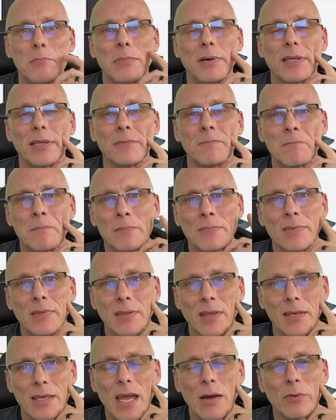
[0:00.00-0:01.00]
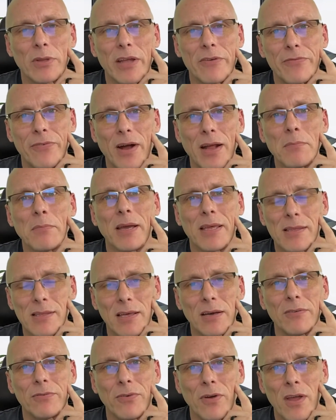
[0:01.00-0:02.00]
But yeah, when I find
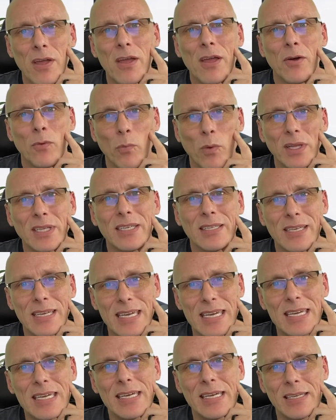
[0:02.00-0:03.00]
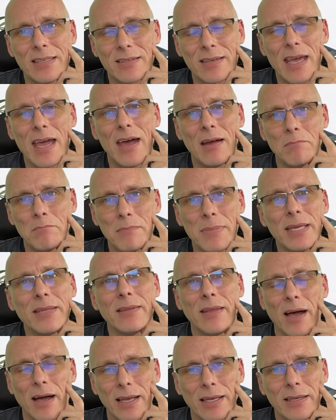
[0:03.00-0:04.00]
myself wanting to eat at
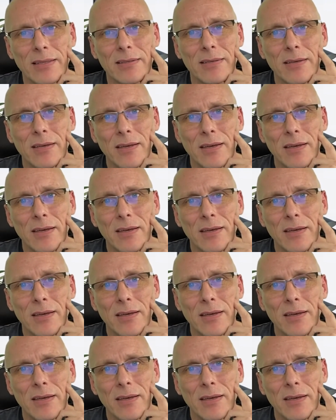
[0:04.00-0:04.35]
midnight,